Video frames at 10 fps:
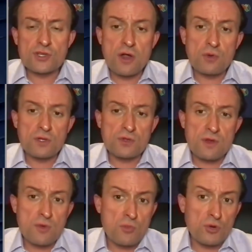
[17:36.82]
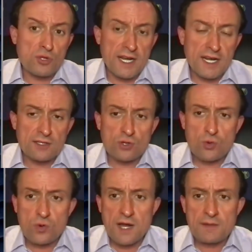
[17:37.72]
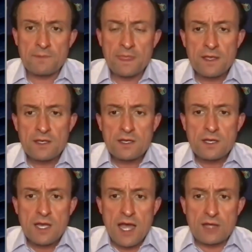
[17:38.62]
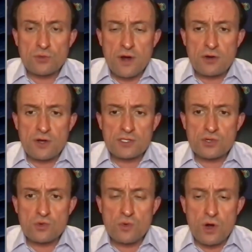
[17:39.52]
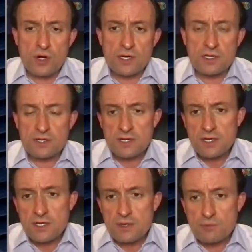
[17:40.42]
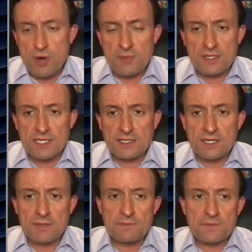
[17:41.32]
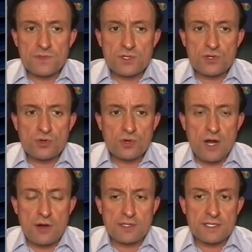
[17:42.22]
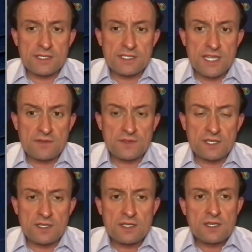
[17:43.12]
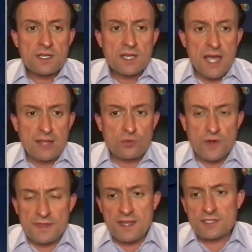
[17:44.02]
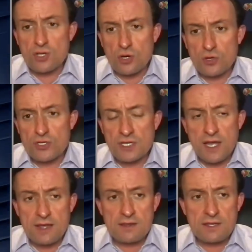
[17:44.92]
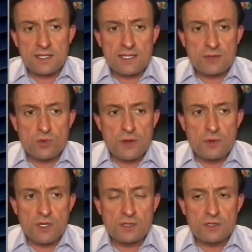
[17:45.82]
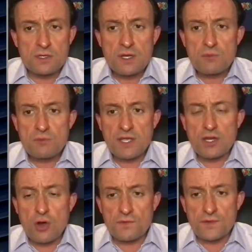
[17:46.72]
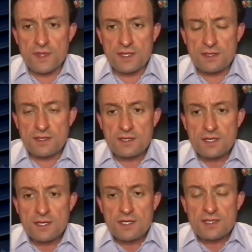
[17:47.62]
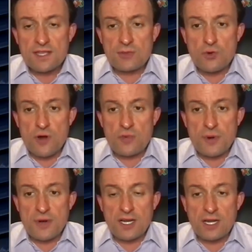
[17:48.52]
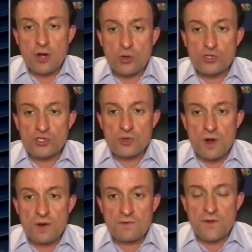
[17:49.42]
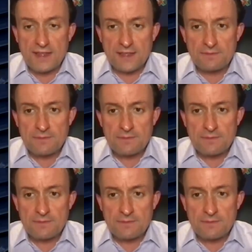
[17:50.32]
went to the Bombonera in Toluca, and we're going to work permanently to guarantee safety. And with technology, I think that we will be confident that we're very close to our fan,